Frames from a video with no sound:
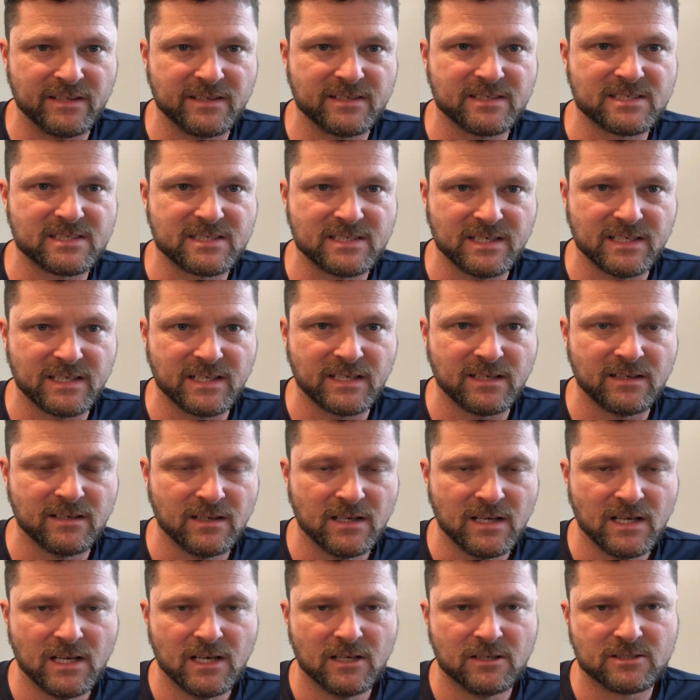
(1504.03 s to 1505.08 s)
the city.
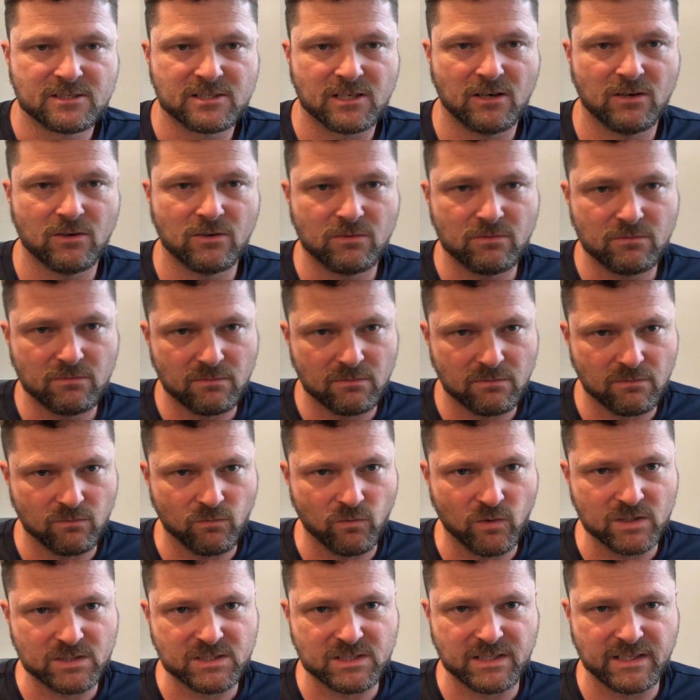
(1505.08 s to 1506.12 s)
So
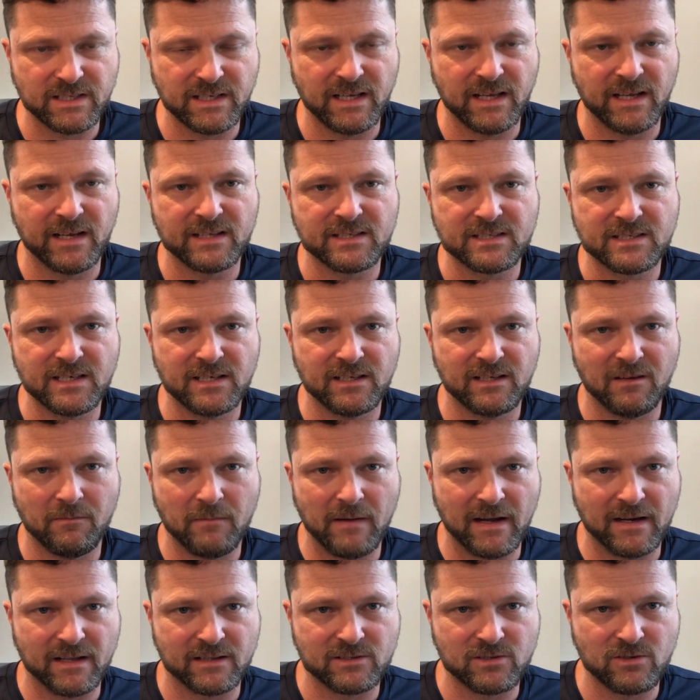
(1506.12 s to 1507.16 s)
once again, it's getting
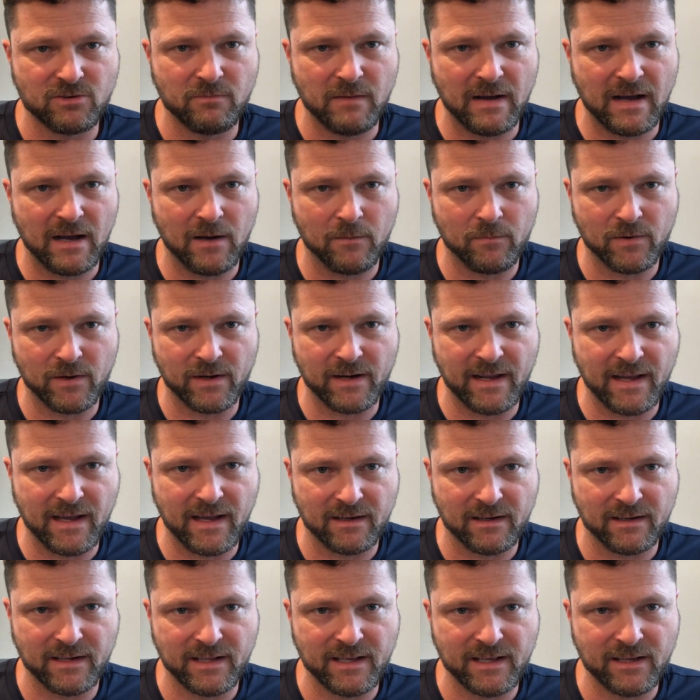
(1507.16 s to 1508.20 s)
about a 2 mile per
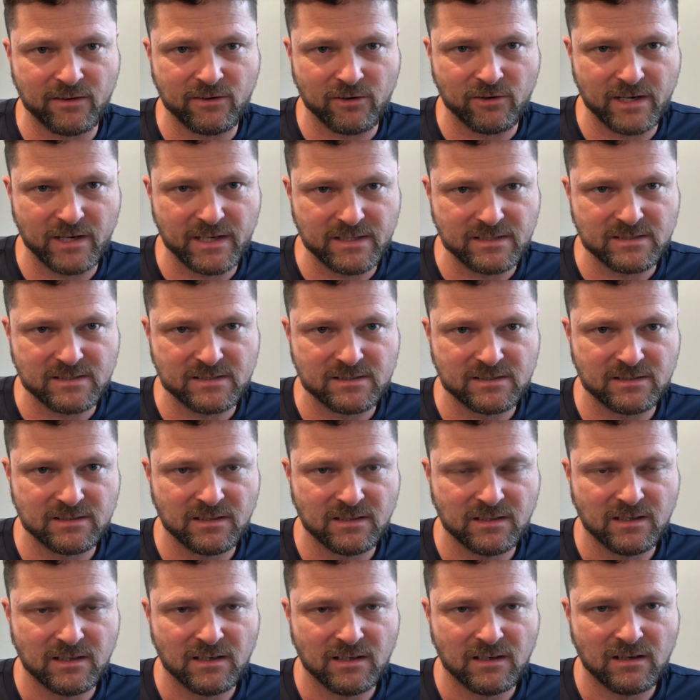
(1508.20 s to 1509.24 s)
gallon increase
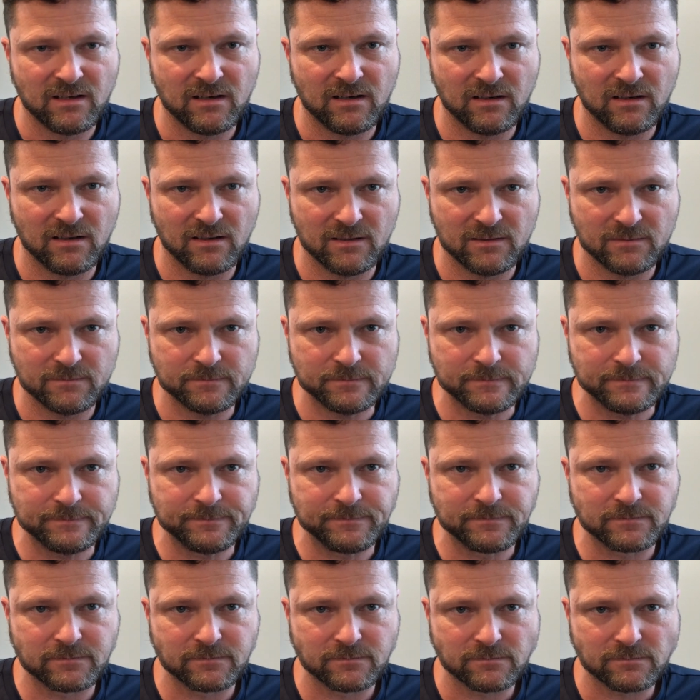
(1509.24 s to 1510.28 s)
on
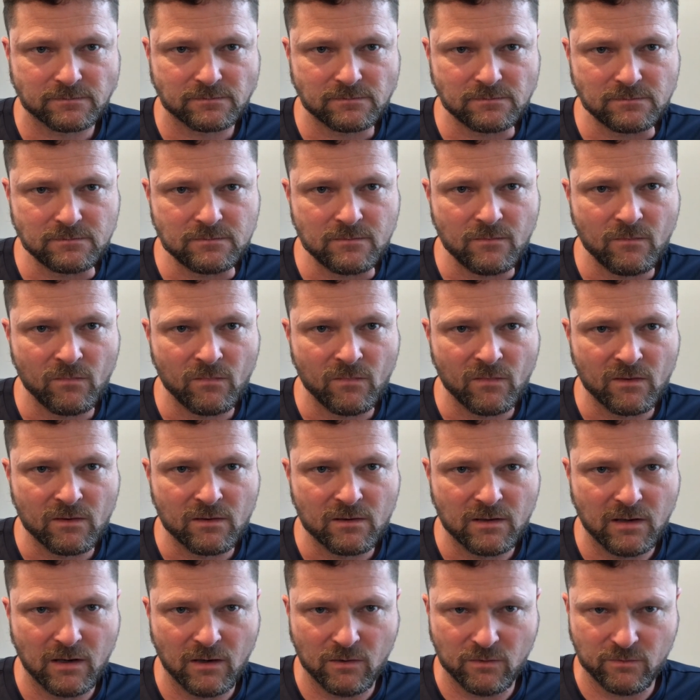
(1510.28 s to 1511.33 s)

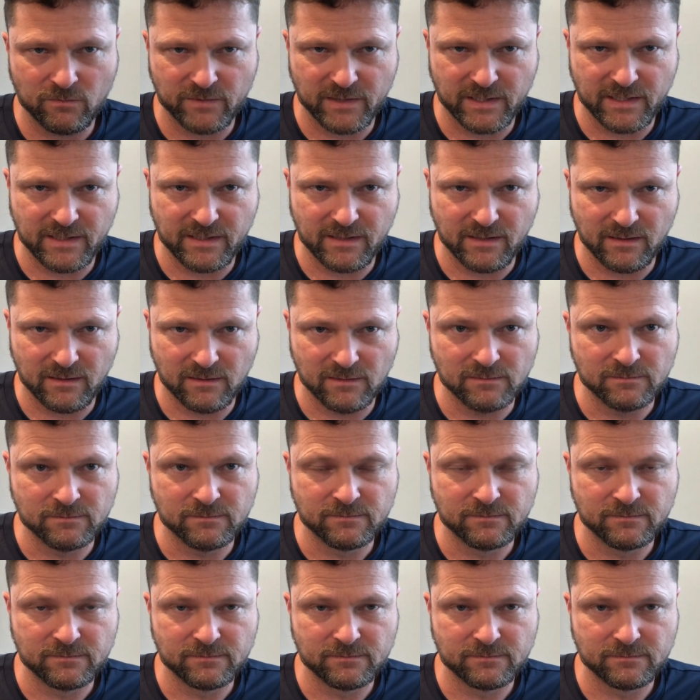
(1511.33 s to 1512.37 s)
the
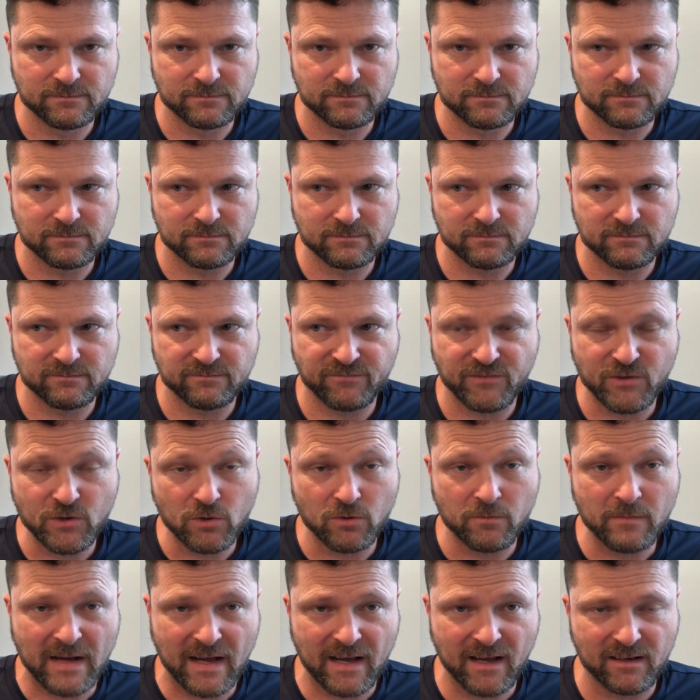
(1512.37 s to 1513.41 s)

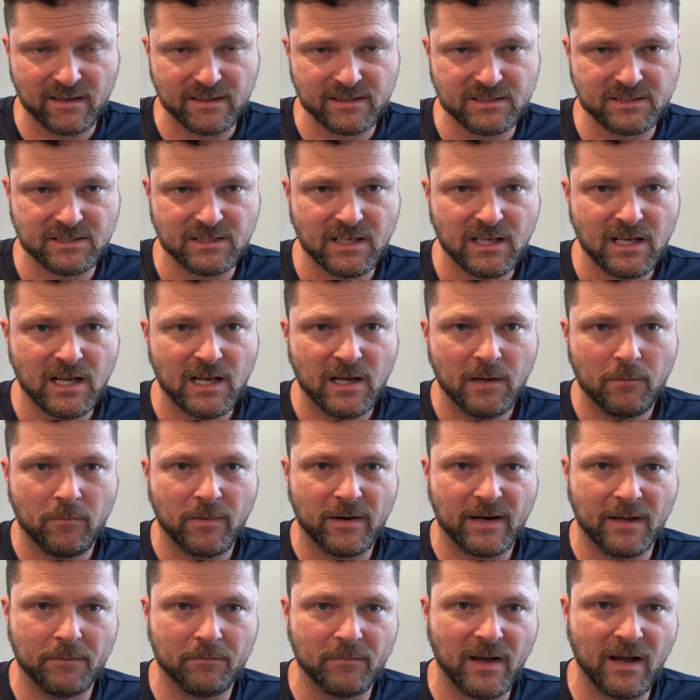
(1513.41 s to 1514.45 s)
fuel mileage.
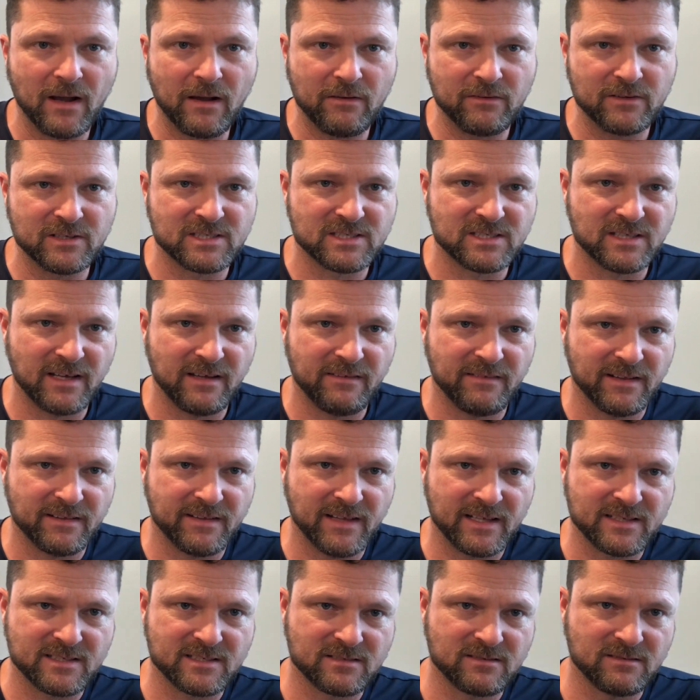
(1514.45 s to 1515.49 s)
But I'm not going to say that
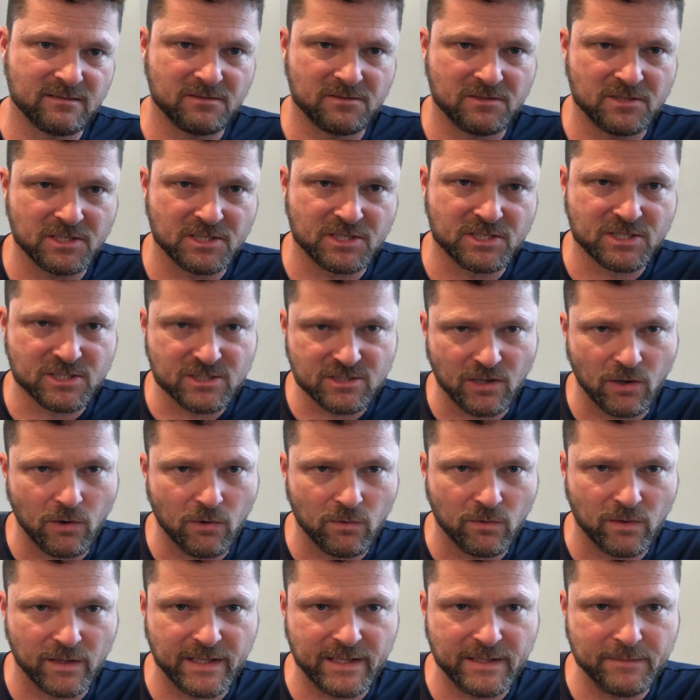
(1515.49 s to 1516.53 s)
that's just
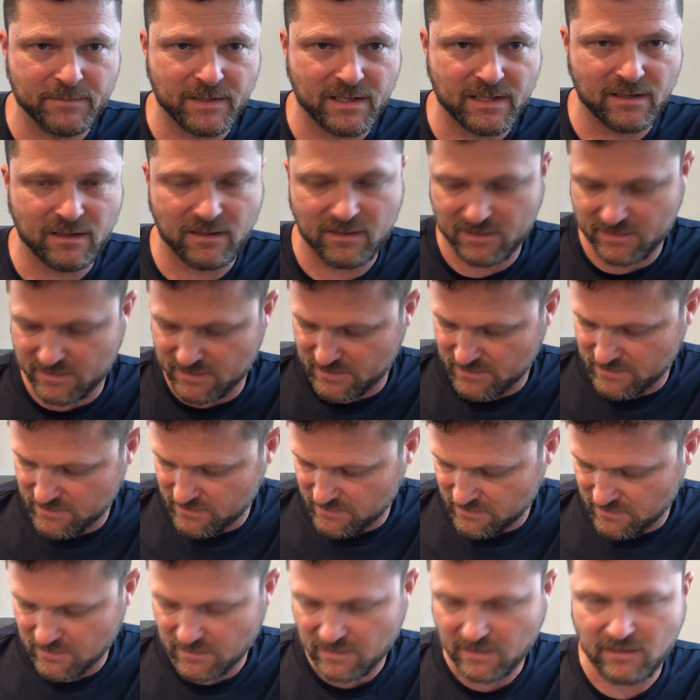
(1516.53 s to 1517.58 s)
solely because
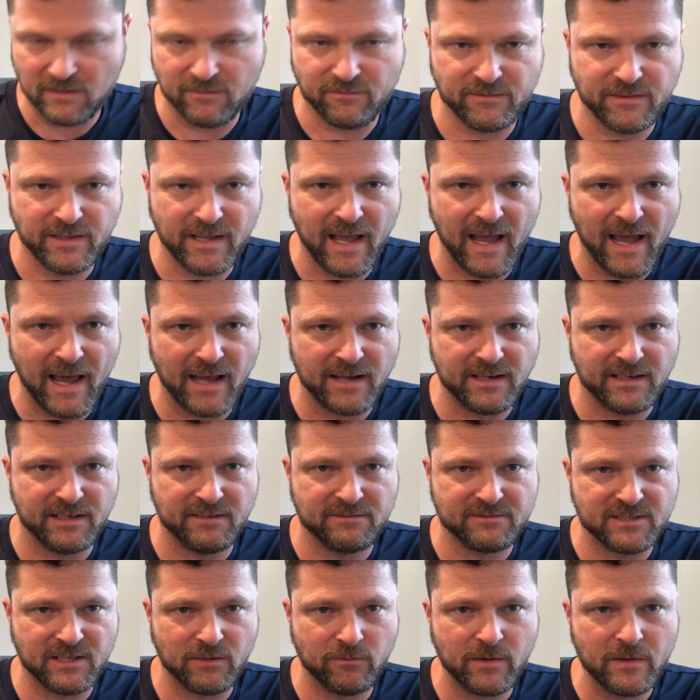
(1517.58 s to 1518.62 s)
of the
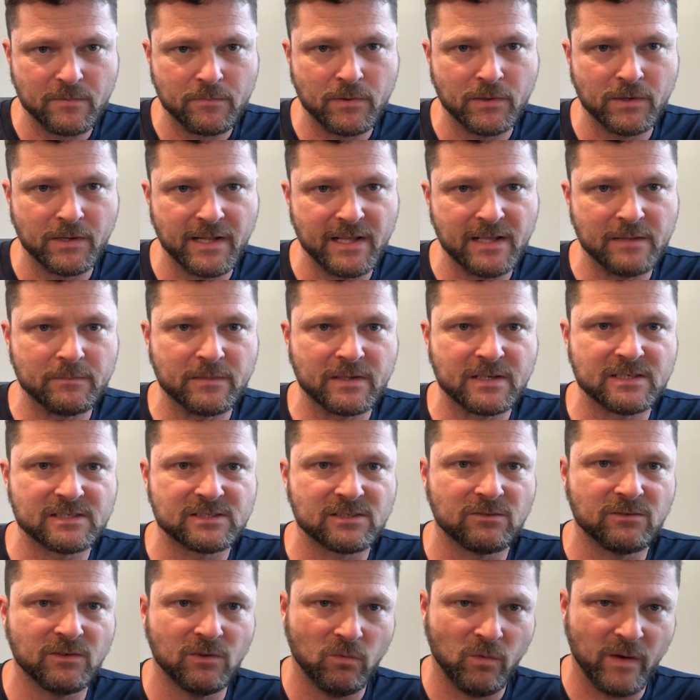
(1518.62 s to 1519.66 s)
additives that we put in, because
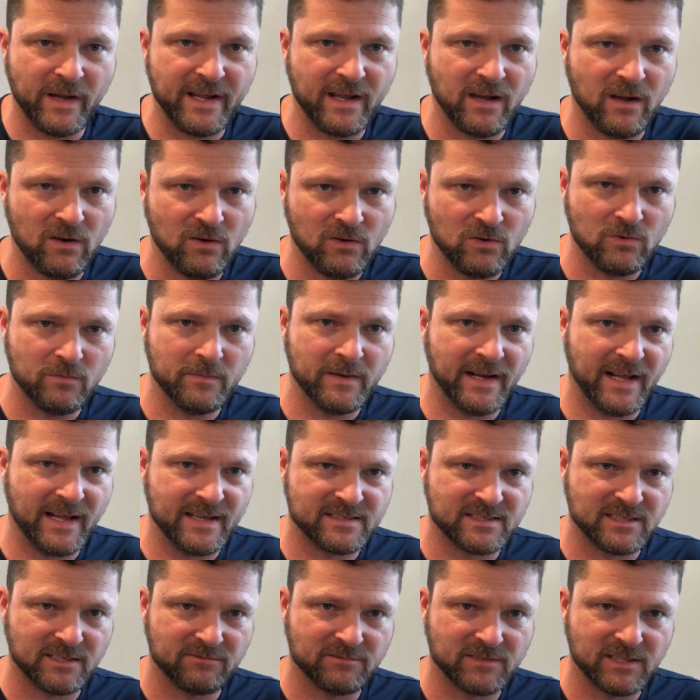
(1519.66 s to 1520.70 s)
on the way home and
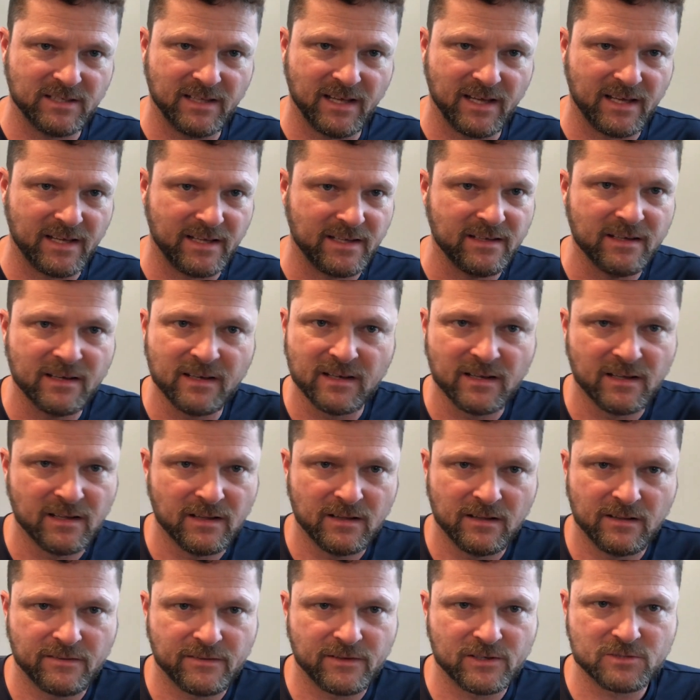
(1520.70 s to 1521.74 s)
as of today,
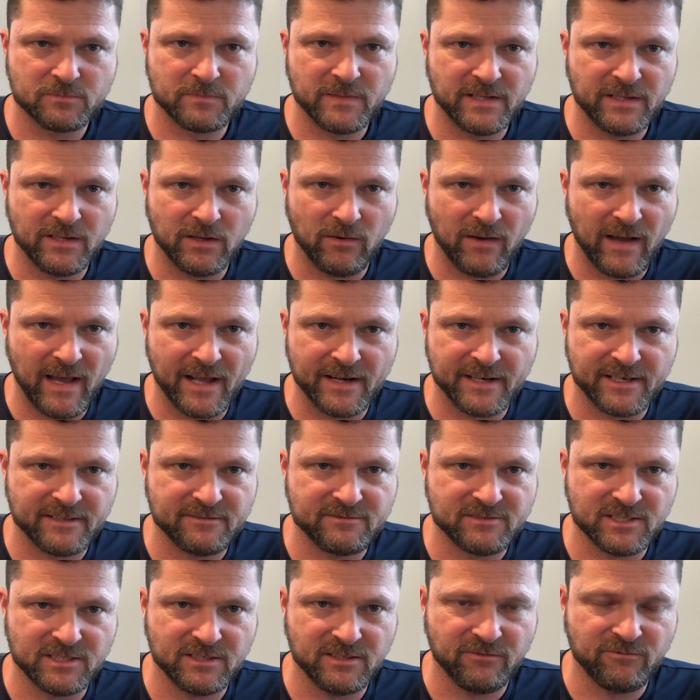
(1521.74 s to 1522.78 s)
there's been no
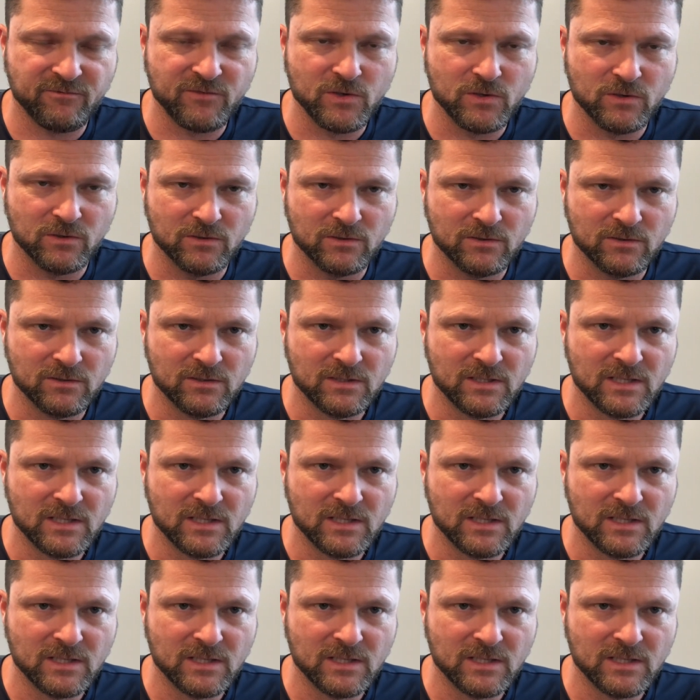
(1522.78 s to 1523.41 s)
additives in the fuel.